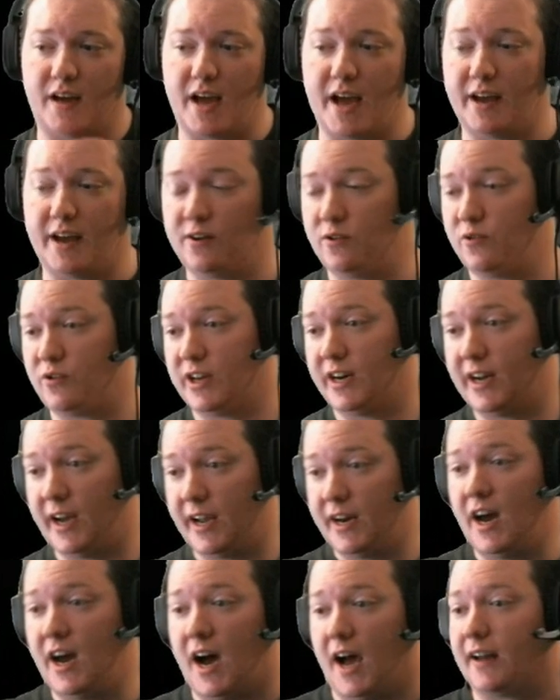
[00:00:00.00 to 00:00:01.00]
and who can
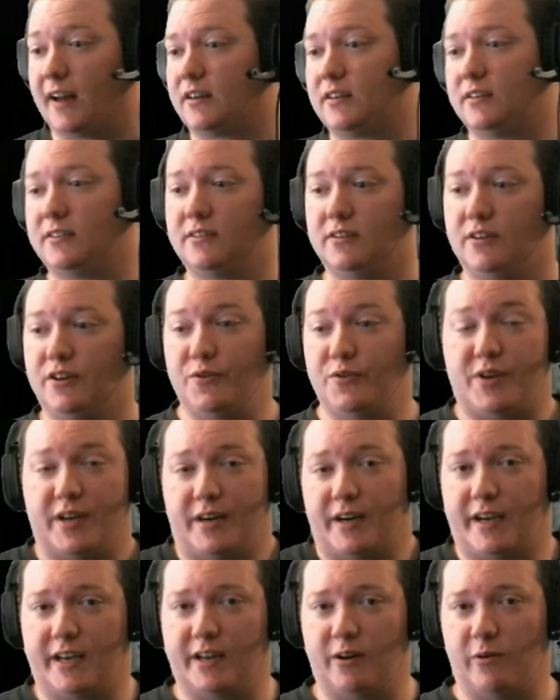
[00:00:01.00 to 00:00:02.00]
I not? Who
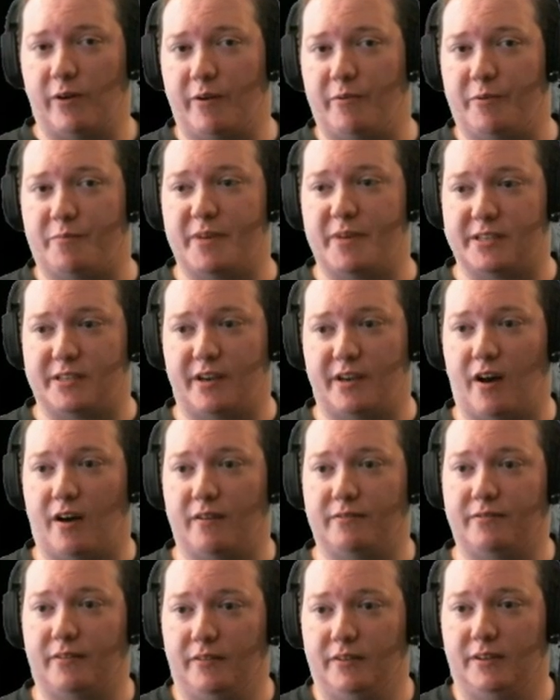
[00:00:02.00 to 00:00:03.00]
can I get away with pissing
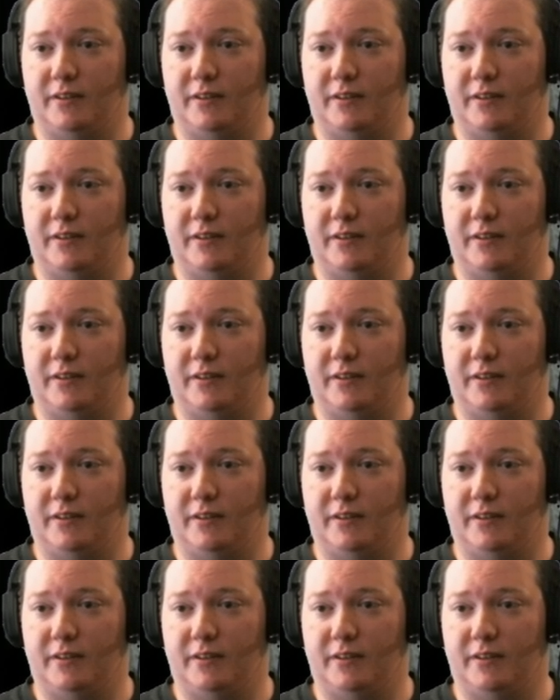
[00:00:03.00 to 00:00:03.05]
off?